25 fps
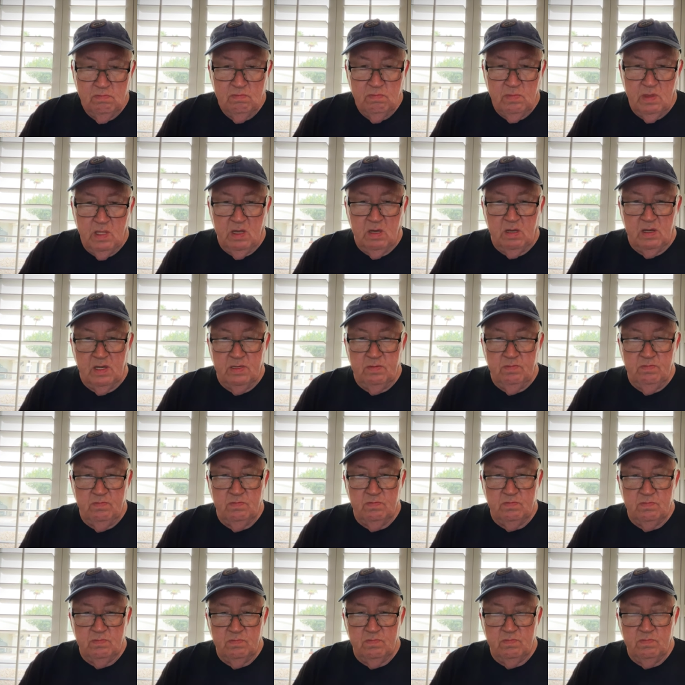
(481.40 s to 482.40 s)
They ought to
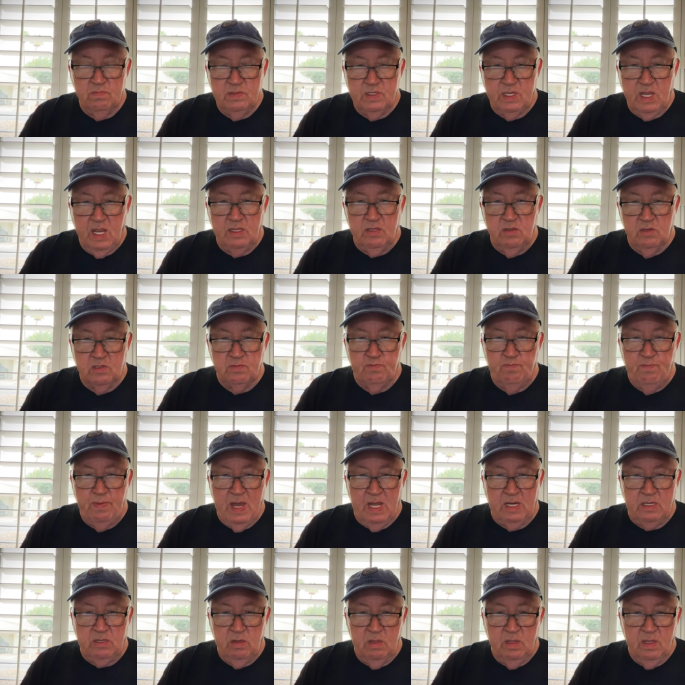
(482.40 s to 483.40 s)
take those
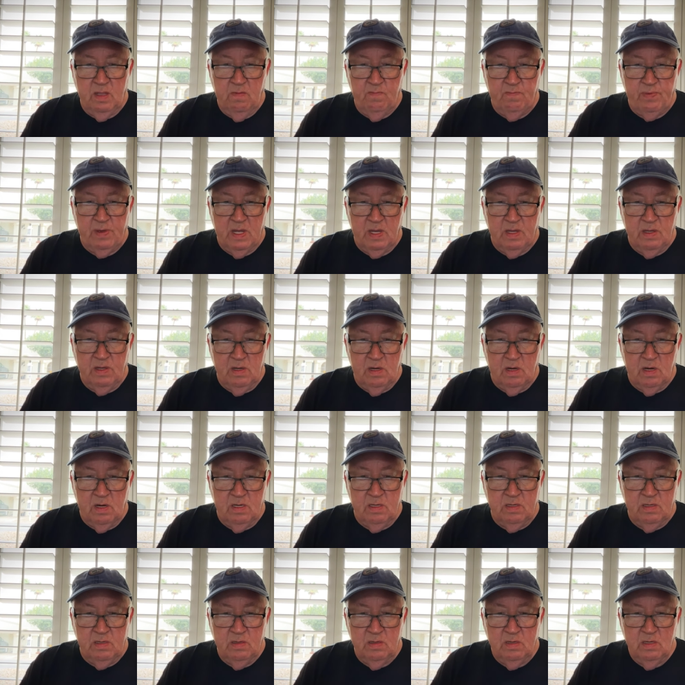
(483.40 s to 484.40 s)
back to the impound
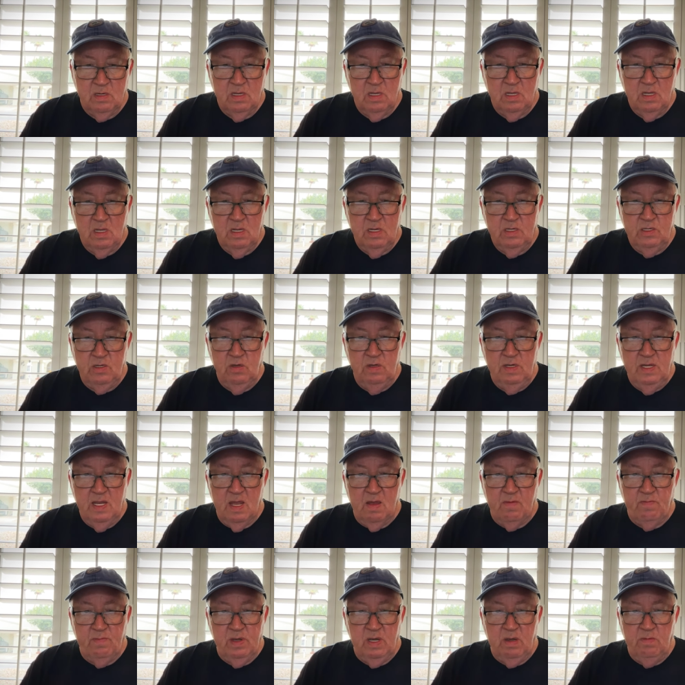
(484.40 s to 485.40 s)
yard. Too
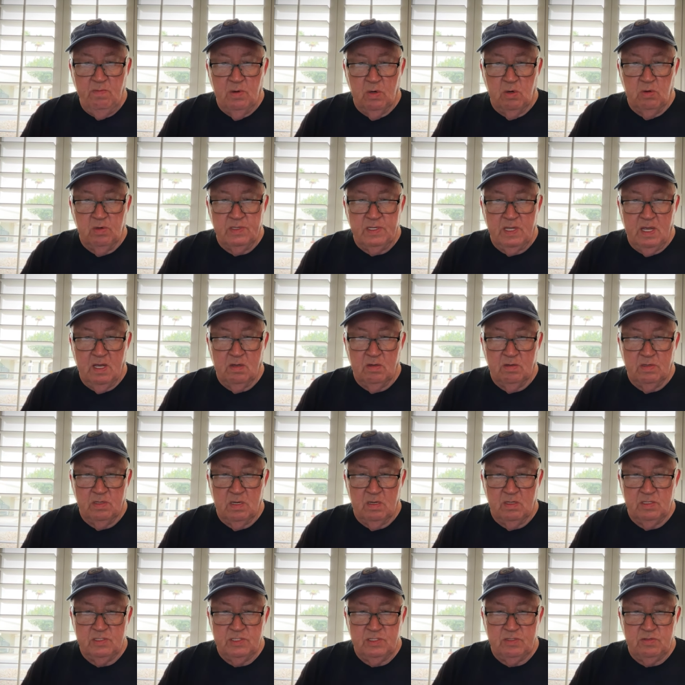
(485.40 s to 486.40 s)
damn many motorcycles on
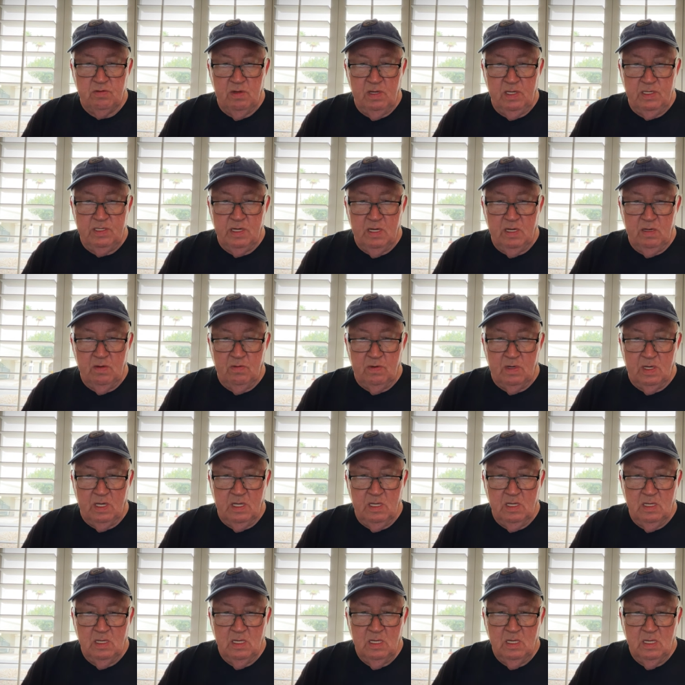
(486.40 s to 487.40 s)
the streets anyway.
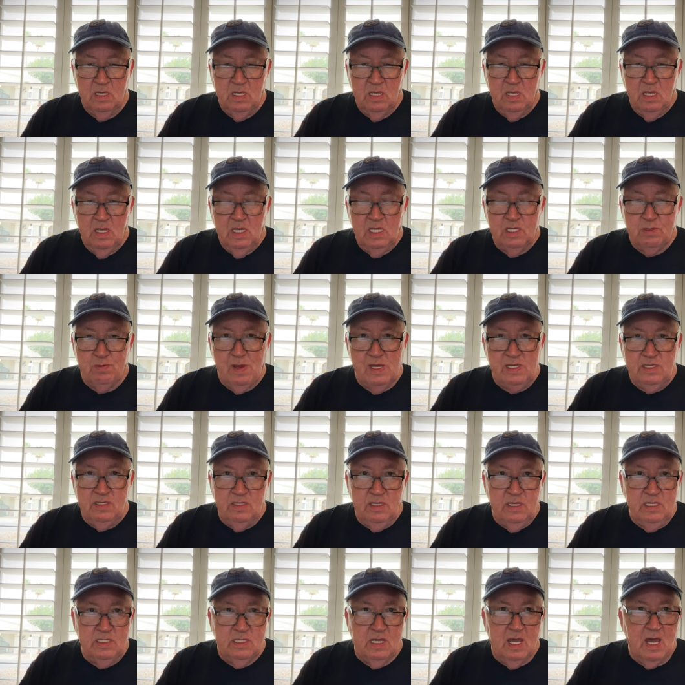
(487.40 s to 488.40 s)
Especially
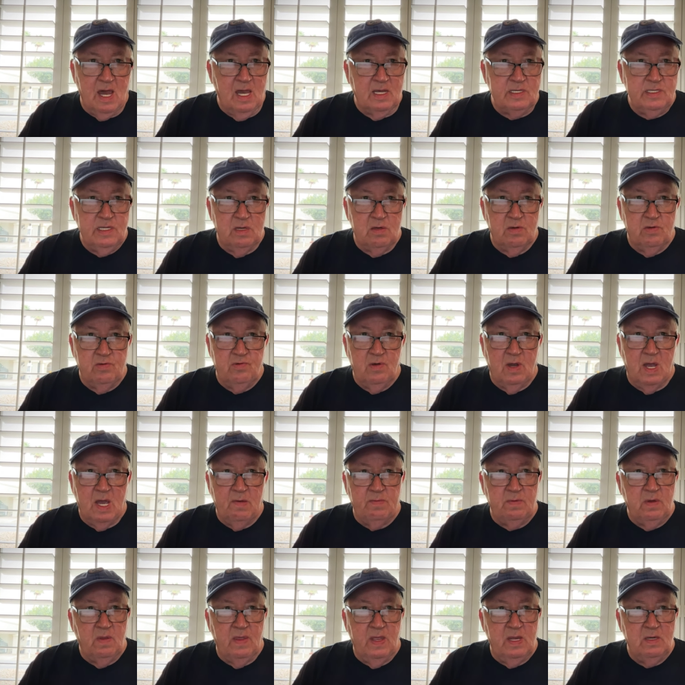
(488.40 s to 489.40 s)
these guys that are
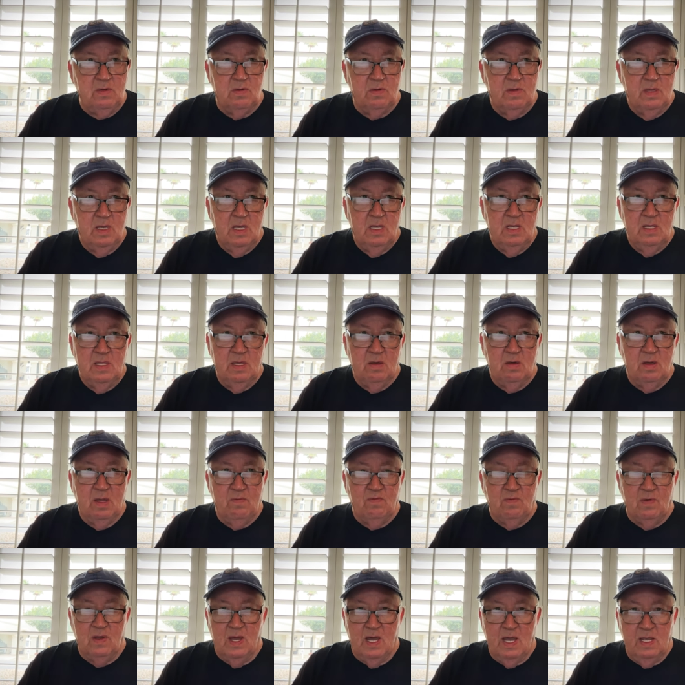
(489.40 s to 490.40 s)
driving them. They don't they don't have
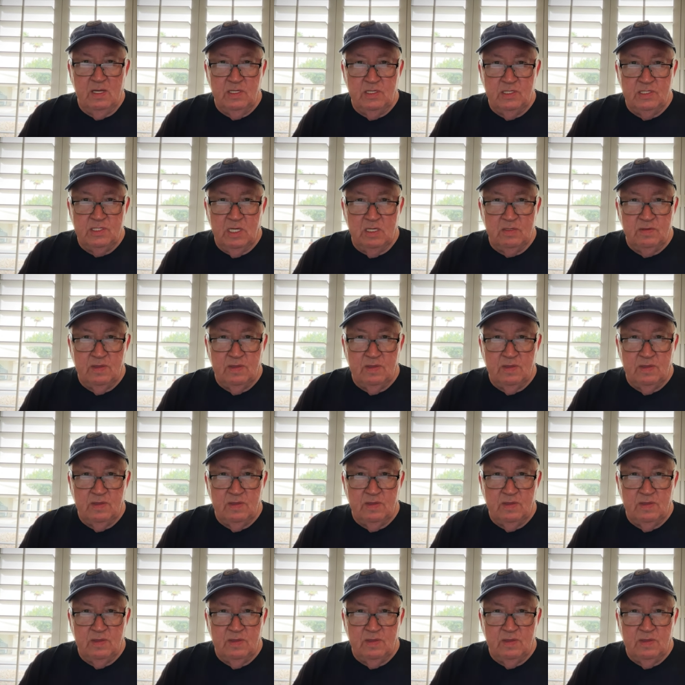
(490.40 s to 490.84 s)
licenses.